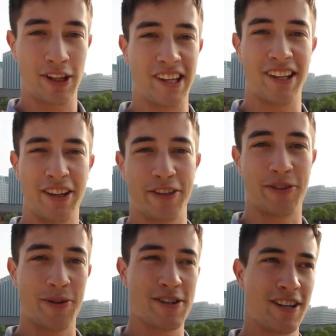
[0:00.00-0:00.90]
a little
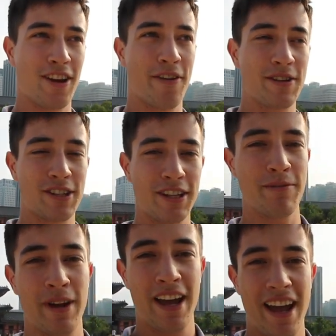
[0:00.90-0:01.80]
touristy obviously
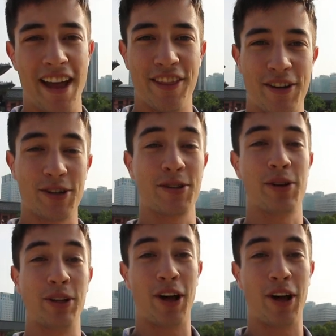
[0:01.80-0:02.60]
and there's also a